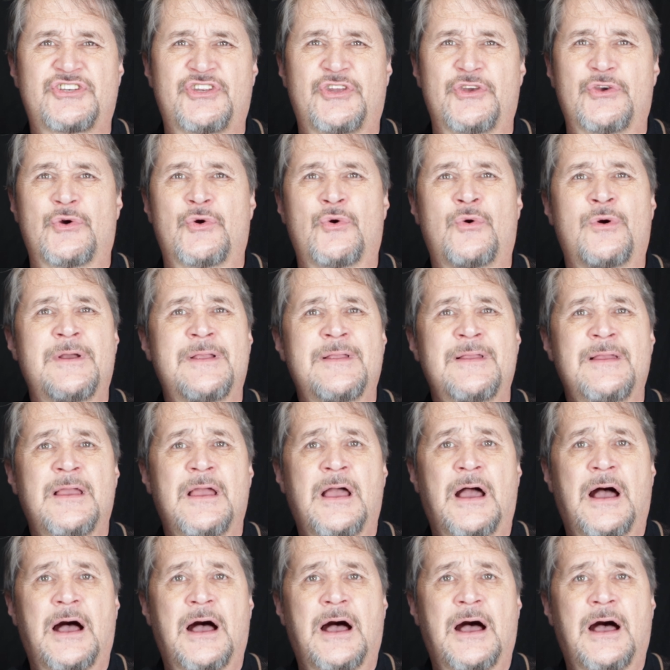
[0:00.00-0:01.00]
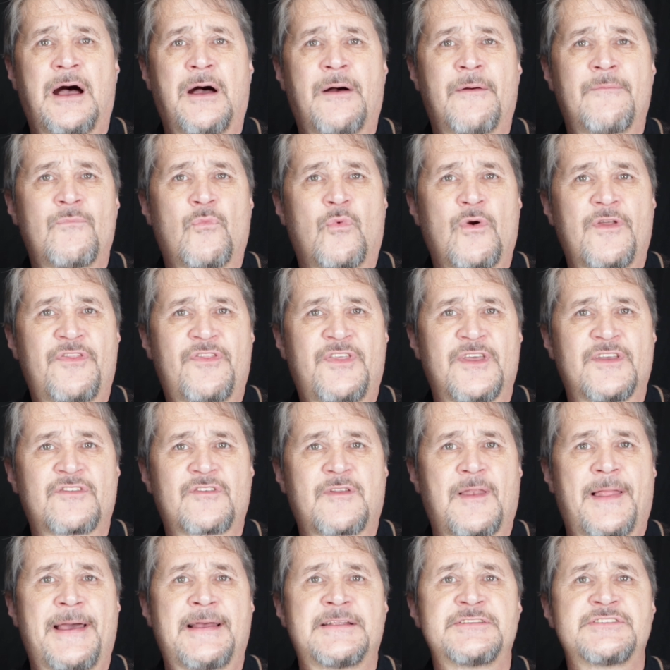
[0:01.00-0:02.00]
2 with this
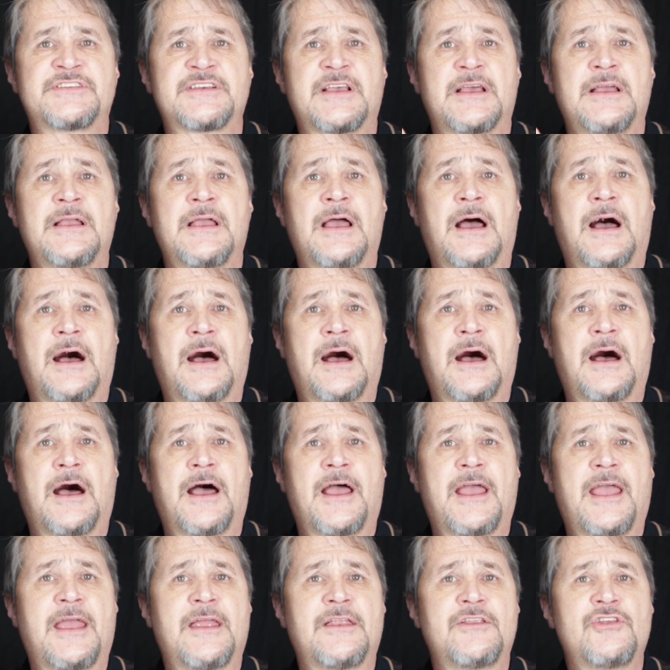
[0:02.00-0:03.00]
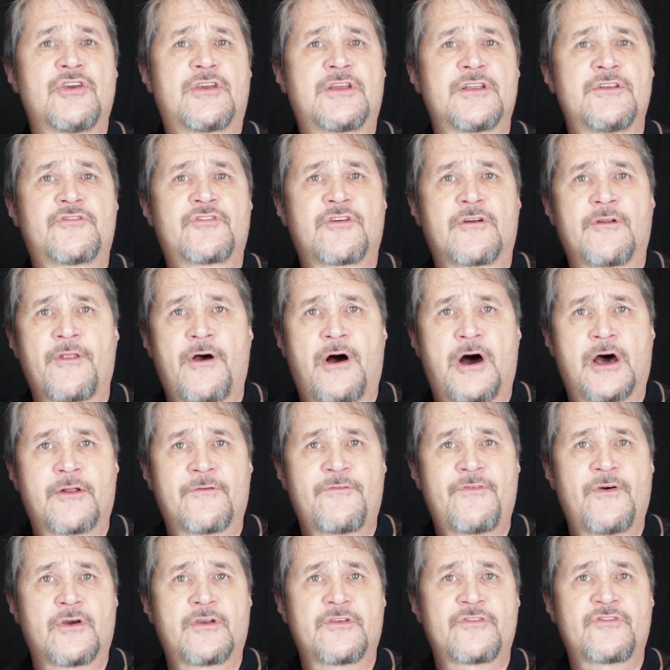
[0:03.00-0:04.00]
lens, and you can turn the
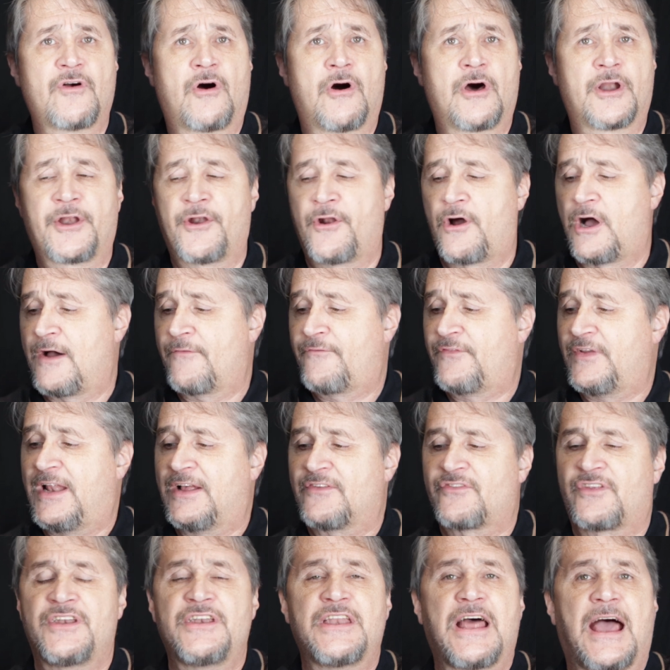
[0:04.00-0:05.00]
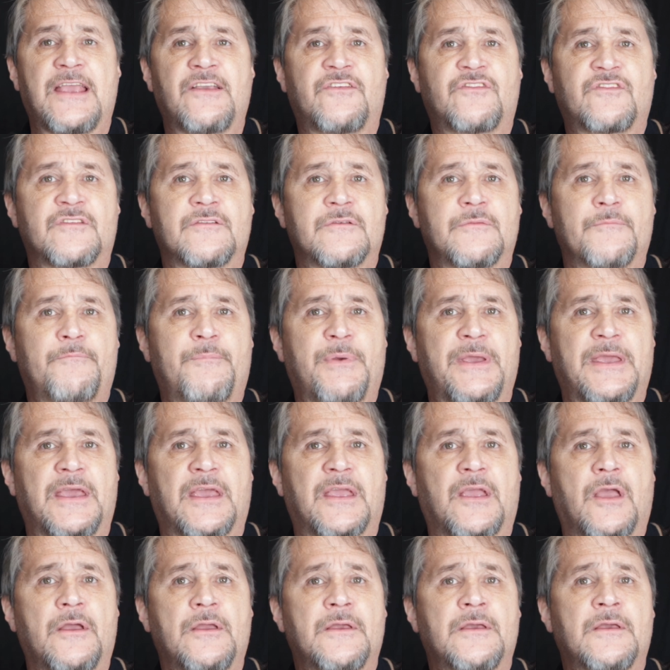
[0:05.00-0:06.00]
autofocus on and off. It has a nice,
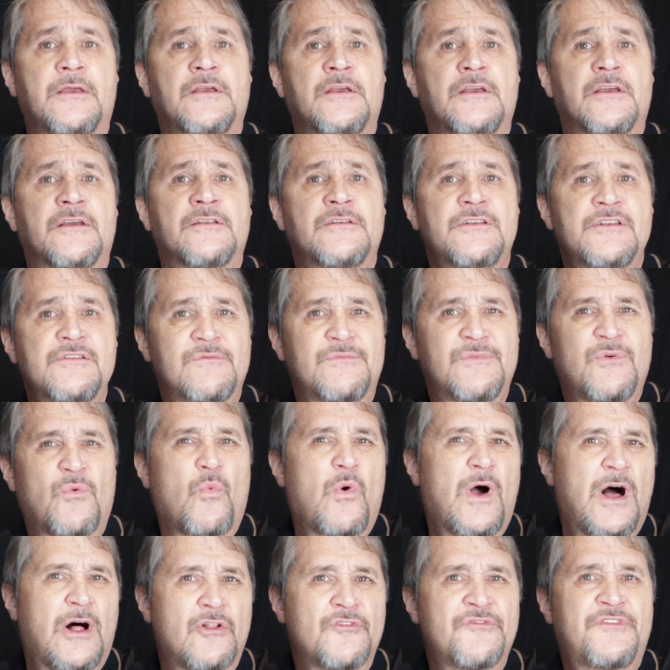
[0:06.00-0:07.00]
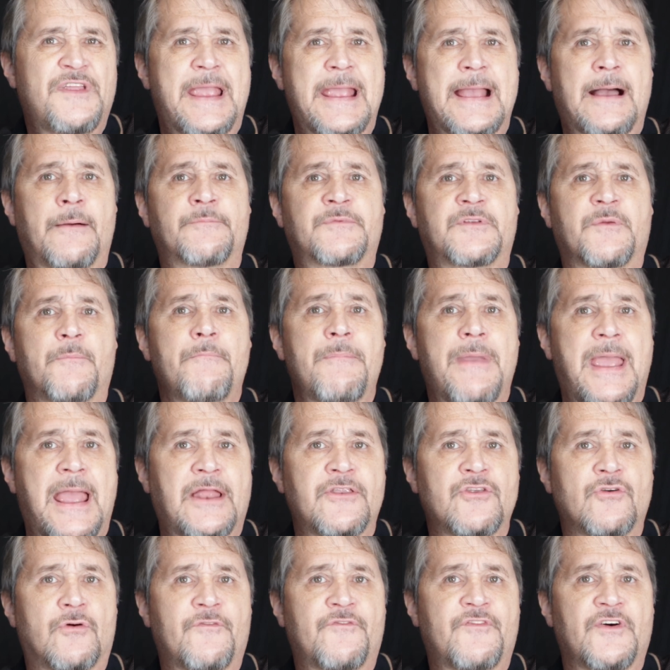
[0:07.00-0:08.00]
big, well-damped
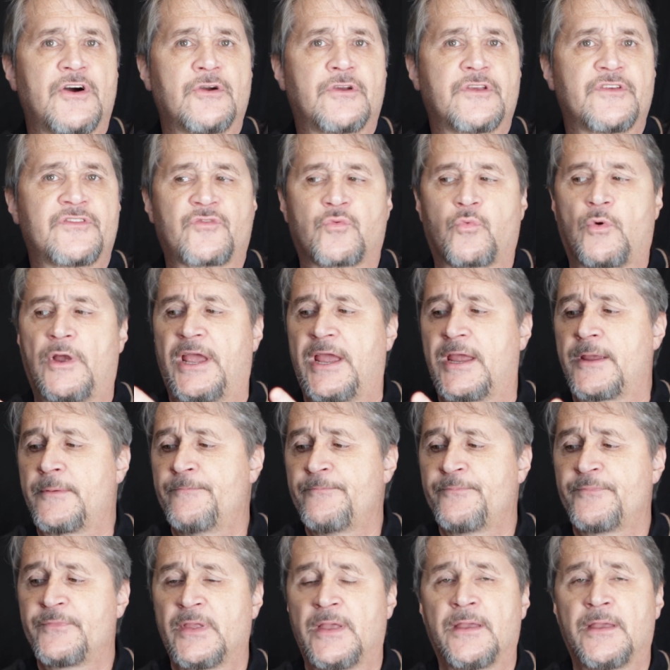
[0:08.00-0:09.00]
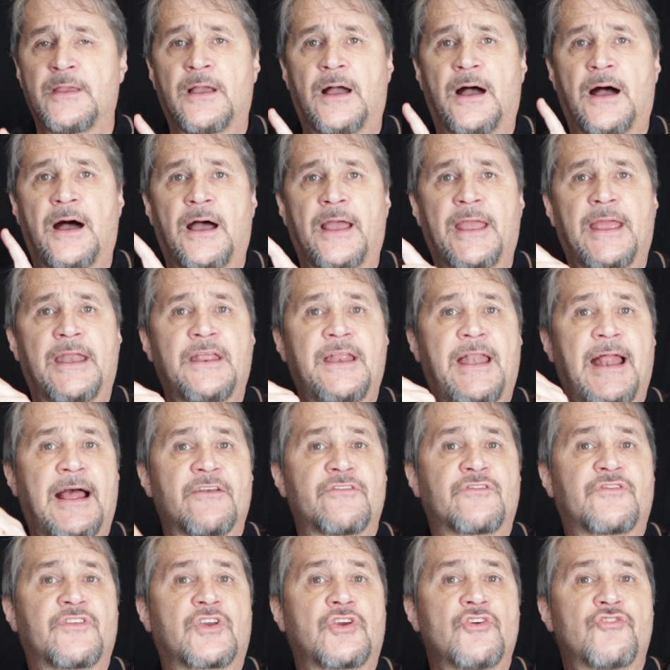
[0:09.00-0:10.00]
manual focus ring. And it
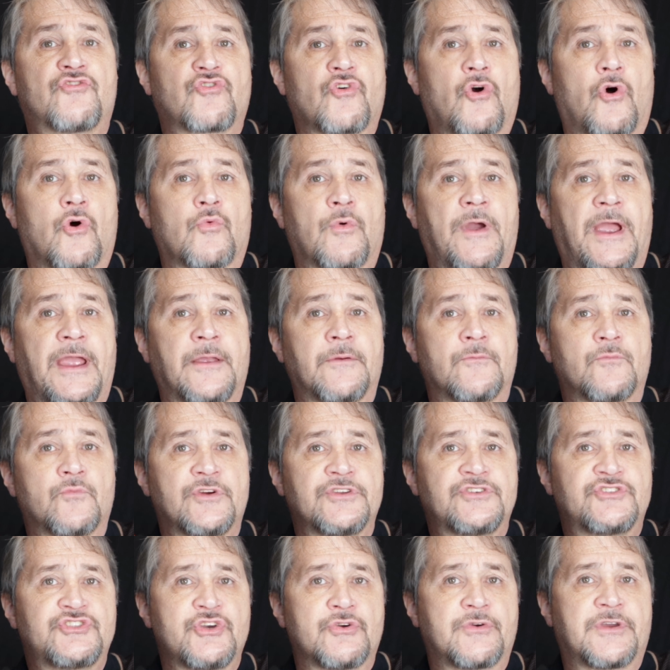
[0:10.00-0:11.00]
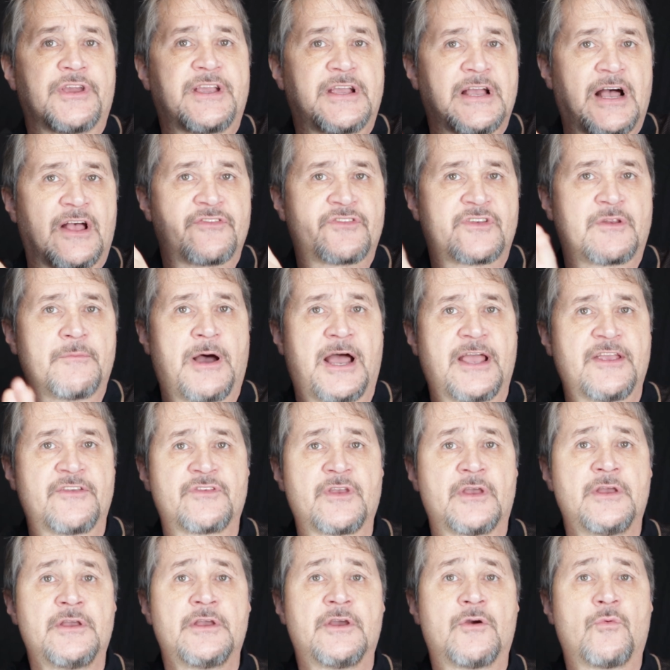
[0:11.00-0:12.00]
has the control ring, which you could customize
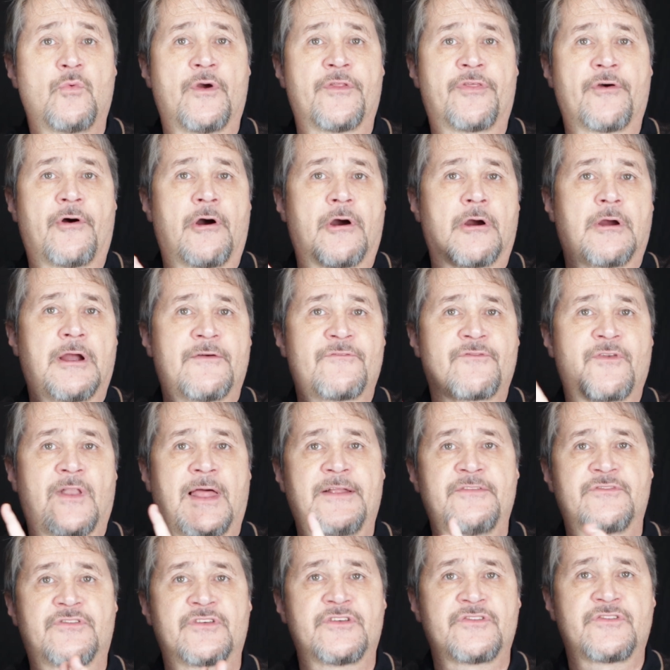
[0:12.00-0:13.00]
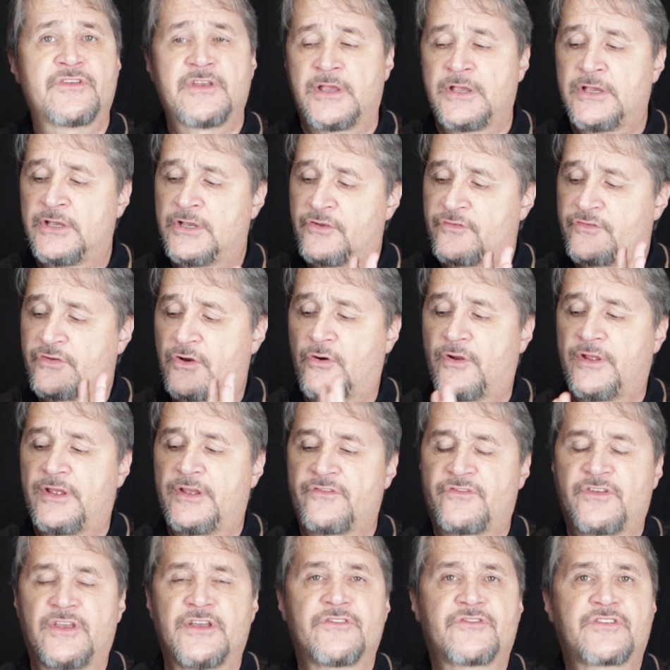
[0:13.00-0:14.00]
with RF lenses. So
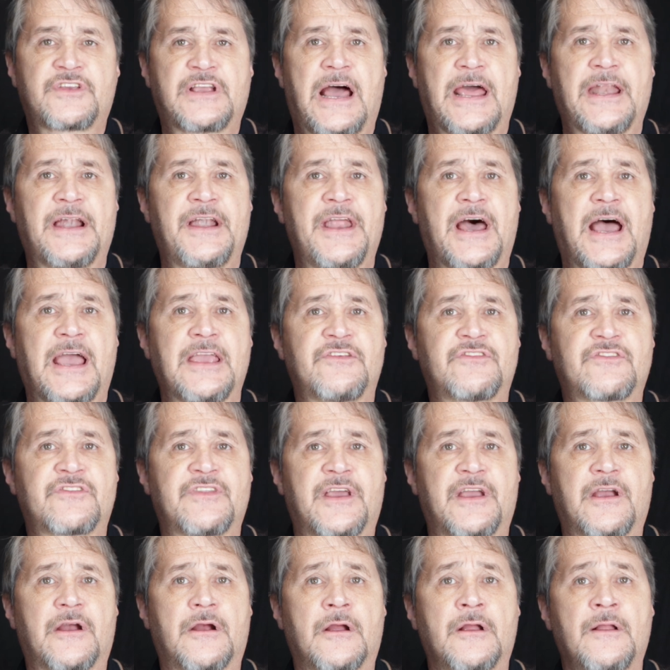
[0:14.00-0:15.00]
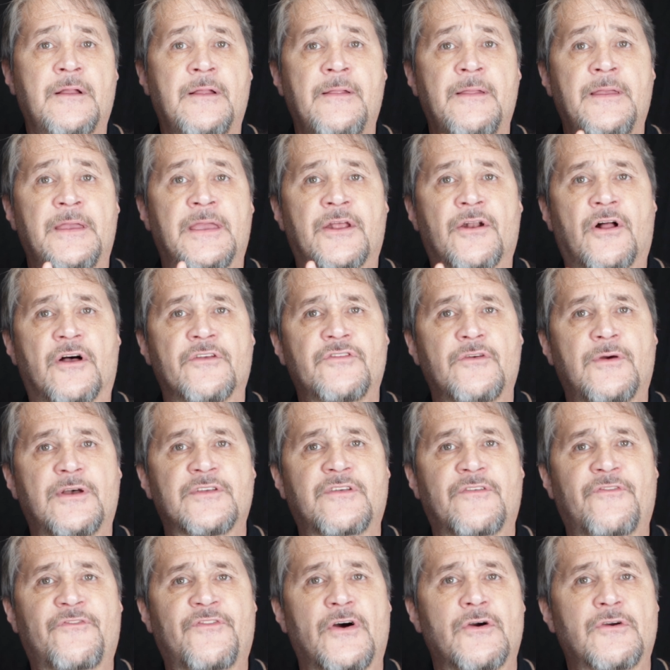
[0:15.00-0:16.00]
it's kind of nice there. It also
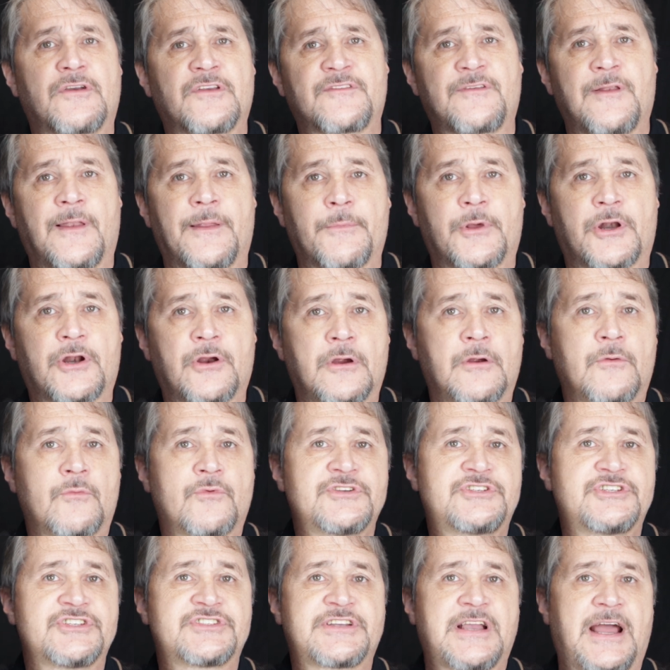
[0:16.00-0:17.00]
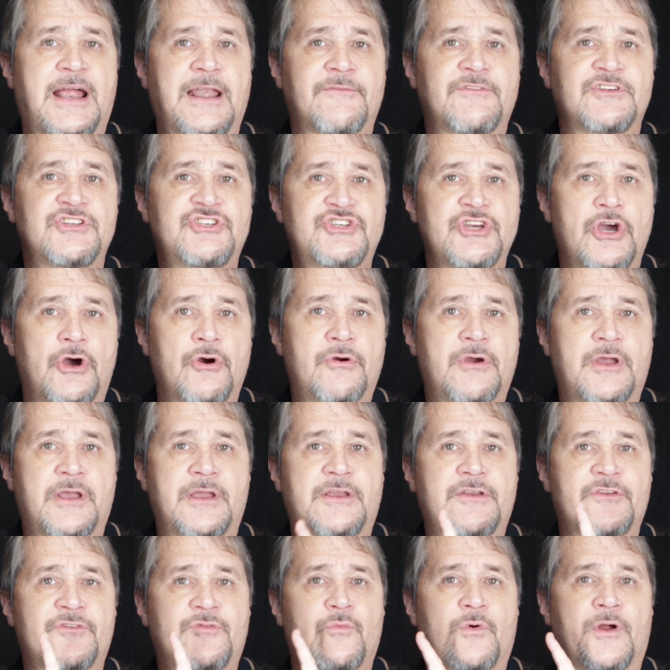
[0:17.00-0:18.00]
has a focus limiter, which is kind of a joke
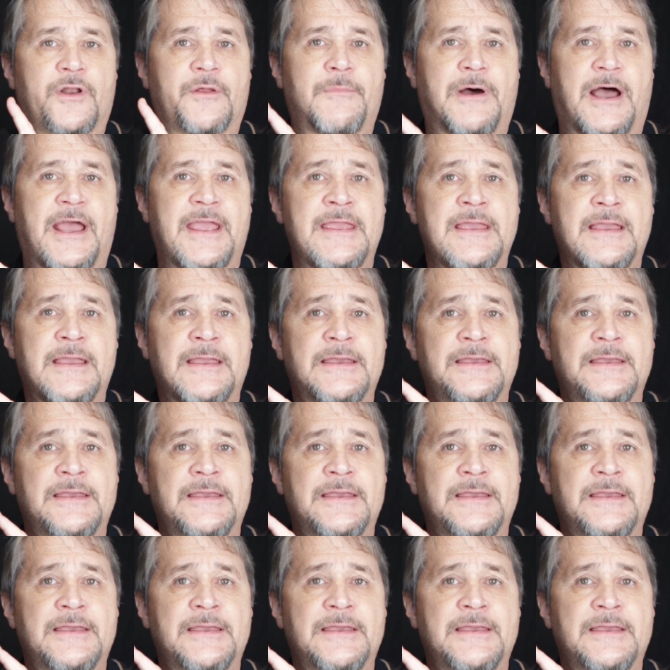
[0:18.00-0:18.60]
because one of my